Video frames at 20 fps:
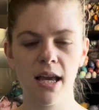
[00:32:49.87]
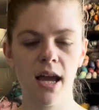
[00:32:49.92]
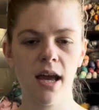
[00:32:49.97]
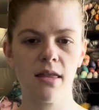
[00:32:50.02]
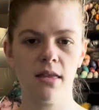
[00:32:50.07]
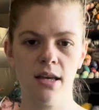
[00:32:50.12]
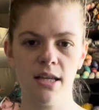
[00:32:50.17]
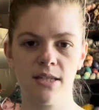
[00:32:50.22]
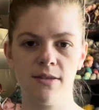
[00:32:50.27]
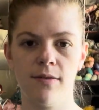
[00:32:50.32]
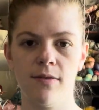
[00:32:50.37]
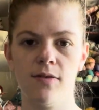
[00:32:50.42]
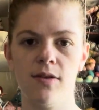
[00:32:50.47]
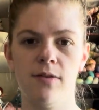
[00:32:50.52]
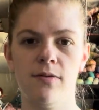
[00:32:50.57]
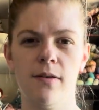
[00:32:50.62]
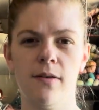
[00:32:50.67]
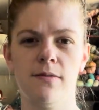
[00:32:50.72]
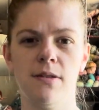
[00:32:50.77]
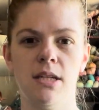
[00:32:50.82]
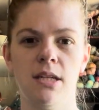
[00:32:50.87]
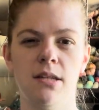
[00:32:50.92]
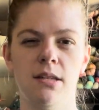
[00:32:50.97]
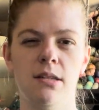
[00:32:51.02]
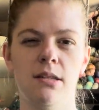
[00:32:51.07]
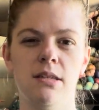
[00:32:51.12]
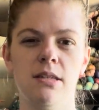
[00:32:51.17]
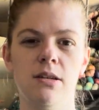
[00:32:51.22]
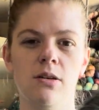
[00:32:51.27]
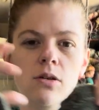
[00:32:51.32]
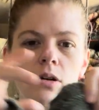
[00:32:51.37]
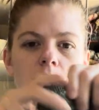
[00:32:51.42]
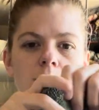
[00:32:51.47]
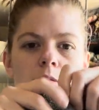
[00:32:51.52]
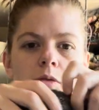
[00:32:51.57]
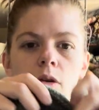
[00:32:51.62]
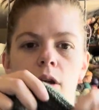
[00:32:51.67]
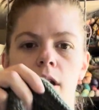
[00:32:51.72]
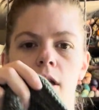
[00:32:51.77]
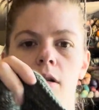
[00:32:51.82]
I think it's 50-50 silk and
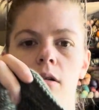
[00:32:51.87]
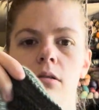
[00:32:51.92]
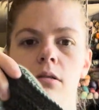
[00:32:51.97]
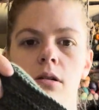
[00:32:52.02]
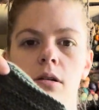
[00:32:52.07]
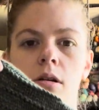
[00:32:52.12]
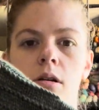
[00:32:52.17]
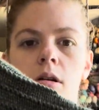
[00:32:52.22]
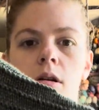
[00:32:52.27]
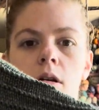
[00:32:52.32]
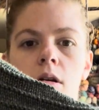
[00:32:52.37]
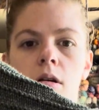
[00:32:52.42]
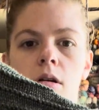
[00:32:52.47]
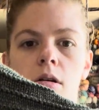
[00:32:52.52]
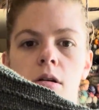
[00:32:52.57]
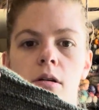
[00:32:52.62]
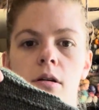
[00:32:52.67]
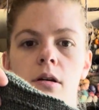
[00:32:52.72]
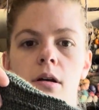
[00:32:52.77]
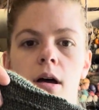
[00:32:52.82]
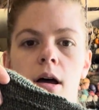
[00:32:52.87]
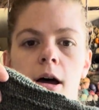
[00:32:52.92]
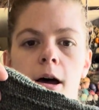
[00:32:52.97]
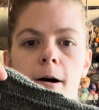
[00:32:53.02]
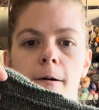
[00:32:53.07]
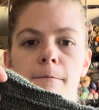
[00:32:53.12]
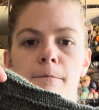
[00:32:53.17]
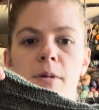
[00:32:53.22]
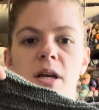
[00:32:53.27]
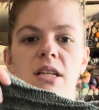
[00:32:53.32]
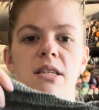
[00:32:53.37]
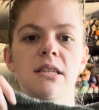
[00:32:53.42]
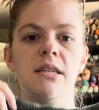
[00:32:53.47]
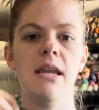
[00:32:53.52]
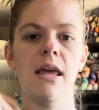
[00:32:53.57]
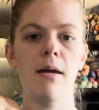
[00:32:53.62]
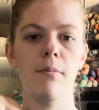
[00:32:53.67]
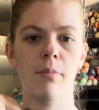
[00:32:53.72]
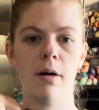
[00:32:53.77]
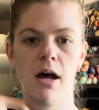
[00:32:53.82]
merino. It's
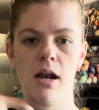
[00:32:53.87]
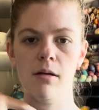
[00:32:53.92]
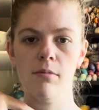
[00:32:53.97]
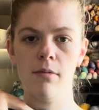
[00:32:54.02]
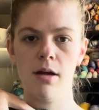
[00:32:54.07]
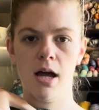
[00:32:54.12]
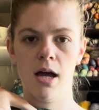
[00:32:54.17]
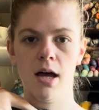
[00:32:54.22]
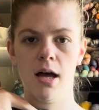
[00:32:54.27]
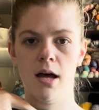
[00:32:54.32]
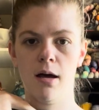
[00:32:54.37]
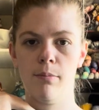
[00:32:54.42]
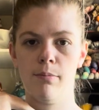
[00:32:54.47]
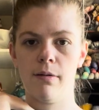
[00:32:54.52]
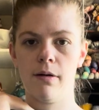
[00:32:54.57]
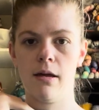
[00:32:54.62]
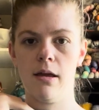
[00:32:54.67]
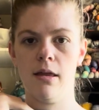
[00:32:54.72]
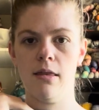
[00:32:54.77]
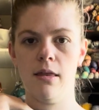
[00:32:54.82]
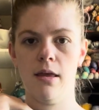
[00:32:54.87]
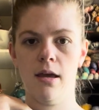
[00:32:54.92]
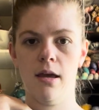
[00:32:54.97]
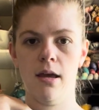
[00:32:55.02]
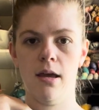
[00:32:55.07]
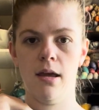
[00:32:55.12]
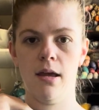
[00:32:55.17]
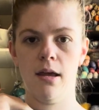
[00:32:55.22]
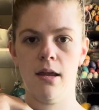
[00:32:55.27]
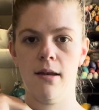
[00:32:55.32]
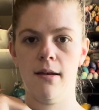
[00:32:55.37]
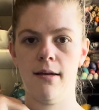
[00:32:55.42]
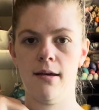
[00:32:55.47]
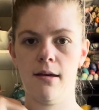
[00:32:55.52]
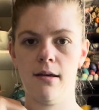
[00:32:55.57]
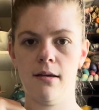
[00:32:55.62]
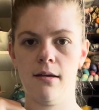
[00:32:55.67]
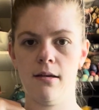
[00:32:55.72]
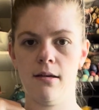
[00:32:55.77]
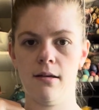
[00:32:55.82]
knit bottom up. And then,
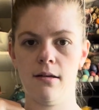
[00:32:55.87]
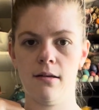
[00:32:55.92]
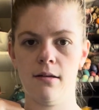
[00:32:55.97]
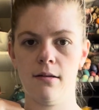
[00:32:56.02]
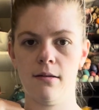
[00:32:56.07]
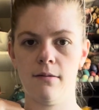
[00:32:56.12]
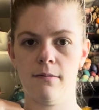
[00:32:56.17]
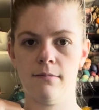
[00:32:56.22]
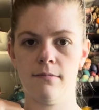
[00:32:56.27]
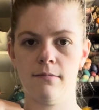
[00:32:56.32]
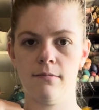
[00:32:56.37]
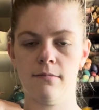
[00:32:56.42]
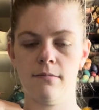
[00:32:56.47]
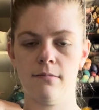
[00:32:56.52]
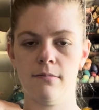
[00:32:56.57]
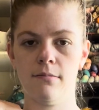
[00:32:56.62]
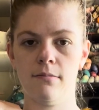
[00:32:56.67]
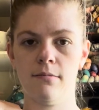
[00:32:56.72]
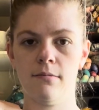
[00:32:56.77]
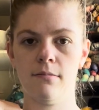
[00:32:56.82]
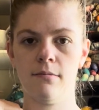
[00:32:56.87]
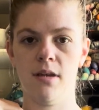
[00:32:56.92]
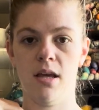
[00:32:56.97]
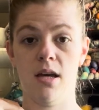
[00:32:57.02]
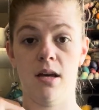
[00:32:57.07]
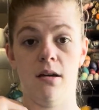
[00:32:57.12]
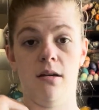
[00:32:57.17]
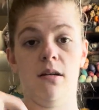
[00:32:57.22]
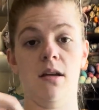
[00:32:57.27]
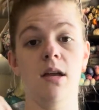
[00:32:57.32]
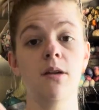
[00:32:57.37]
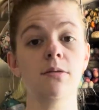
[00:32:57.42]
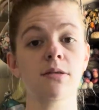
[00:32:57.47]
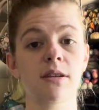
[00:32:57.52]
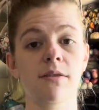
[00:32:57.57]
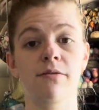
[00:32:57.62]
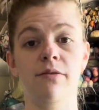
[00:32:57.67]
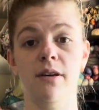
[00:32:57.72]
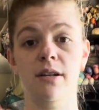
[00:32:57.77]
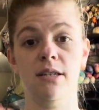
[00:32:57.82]
yeah, it was a
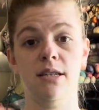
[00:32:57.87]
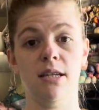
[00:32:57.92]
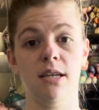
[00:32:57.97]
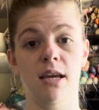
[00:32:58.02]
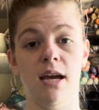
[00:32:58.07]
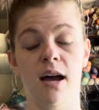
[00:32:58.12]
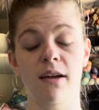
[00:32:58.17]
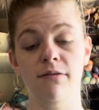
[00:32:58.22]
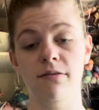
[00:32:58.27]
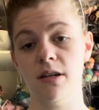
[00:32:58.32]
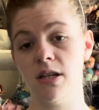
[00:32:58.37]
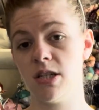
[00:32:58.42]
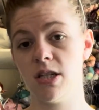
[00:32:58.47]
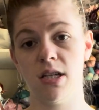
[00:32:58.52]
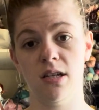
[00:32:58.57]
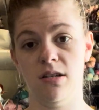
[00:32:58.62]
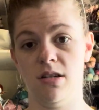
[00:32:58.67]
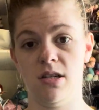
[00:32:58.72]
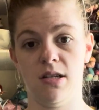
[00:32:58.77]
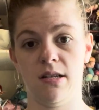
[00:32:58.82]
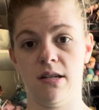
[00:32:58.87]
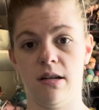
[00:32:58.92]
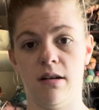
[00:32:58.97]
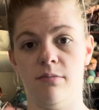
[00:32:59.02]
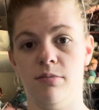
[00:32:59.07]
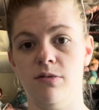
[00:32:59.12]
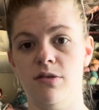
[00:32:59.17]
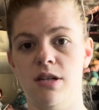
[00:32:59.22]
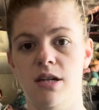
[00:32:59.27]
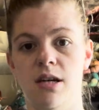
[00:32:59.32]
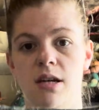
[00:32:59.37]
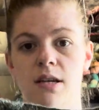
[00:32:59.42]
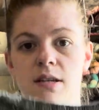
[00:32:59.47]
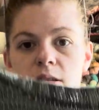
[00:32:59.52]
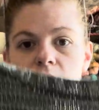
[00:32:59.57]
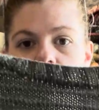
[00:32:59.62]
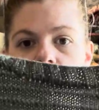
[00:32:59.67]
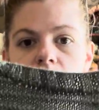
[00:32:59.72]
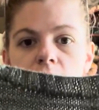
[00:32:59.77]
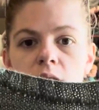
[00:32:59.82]
fun tee. I finished it in just a couple days.